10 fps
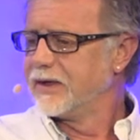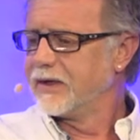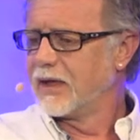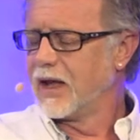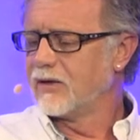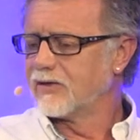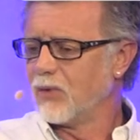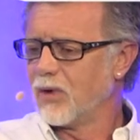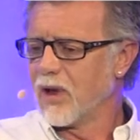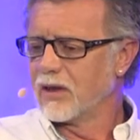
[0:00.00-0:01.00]
later,
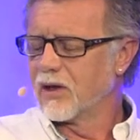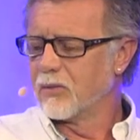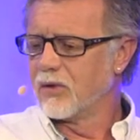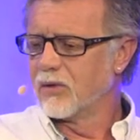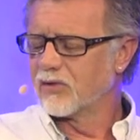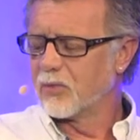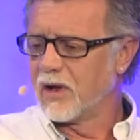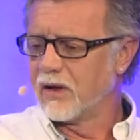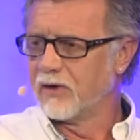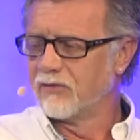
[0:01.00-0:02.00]
we welcome you as
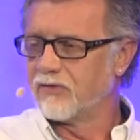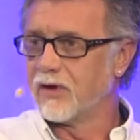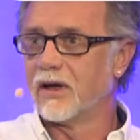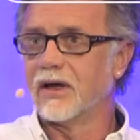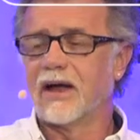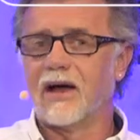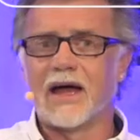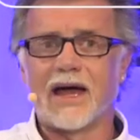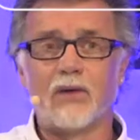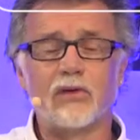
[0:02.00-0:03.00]
part of our
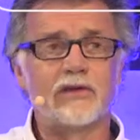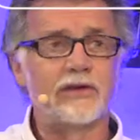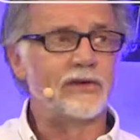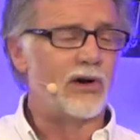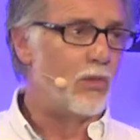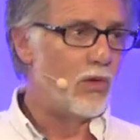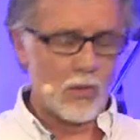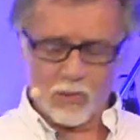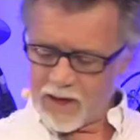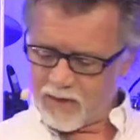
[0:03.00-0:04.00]
house, and hope
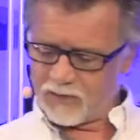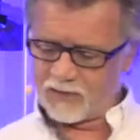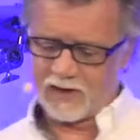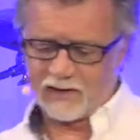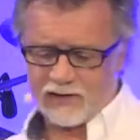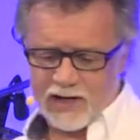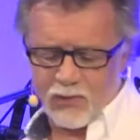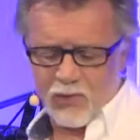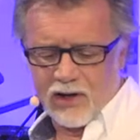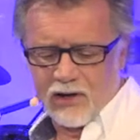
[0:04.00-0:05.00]
what we have to say
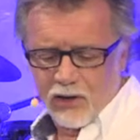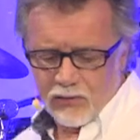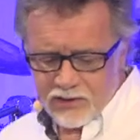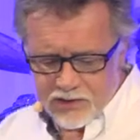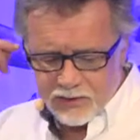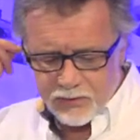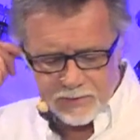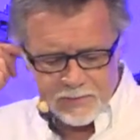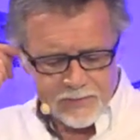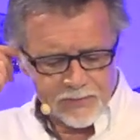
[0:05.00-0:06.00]
tonight will encourage you.
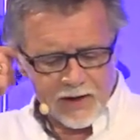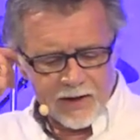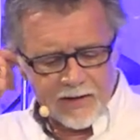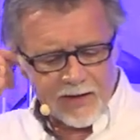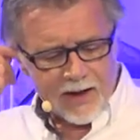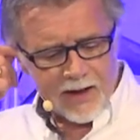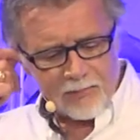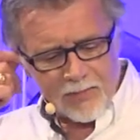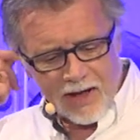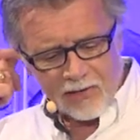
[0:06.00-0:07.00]
I
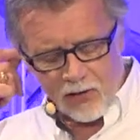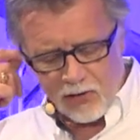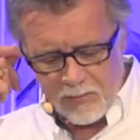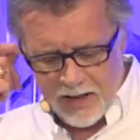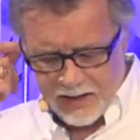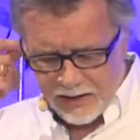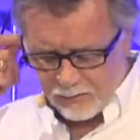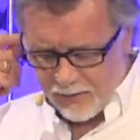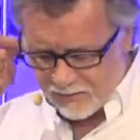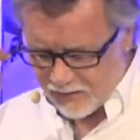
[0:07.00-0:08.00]
call my
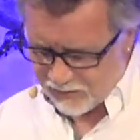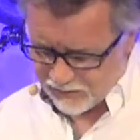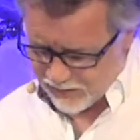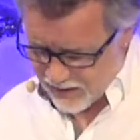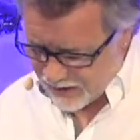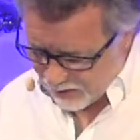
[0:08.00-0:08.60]
message tonight